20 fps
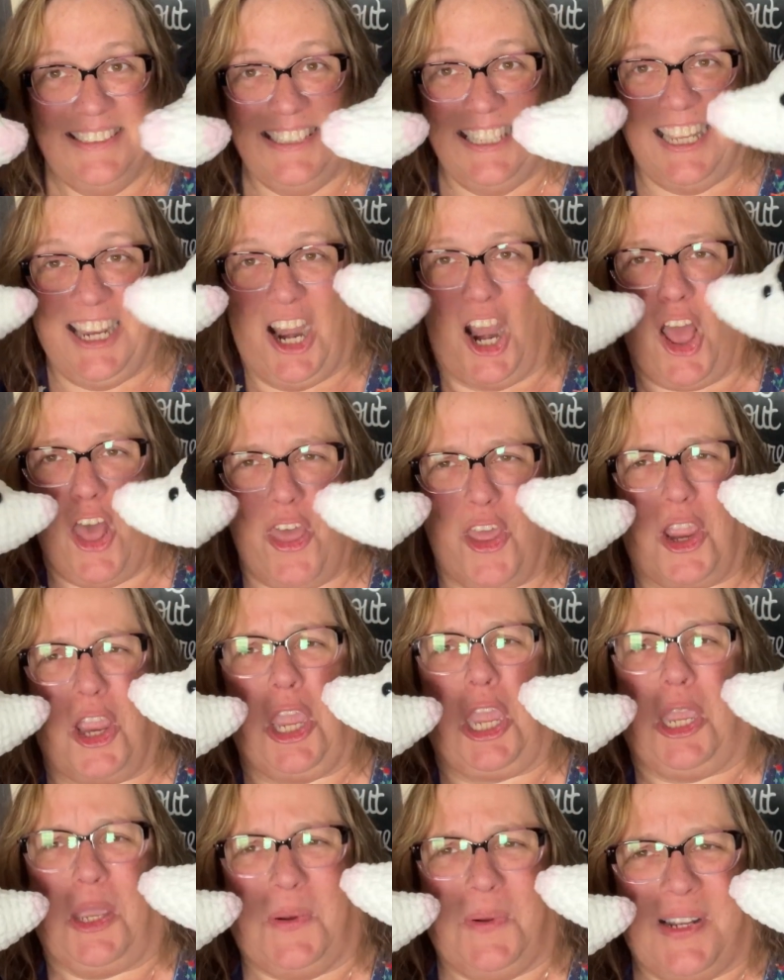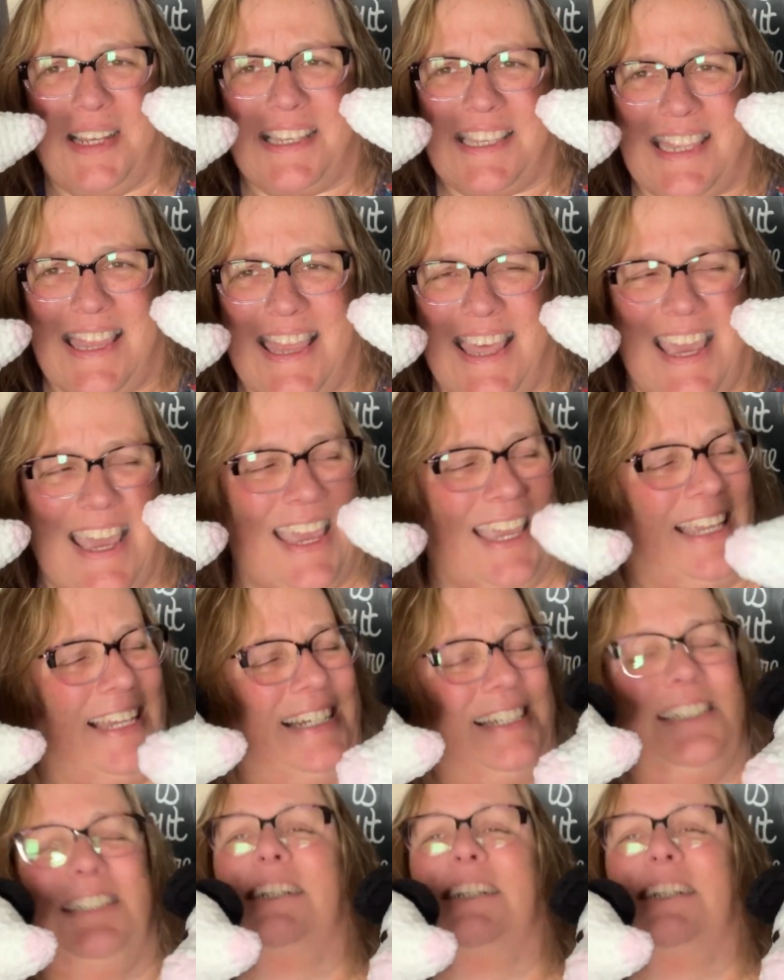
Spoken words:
They are the cutest thing.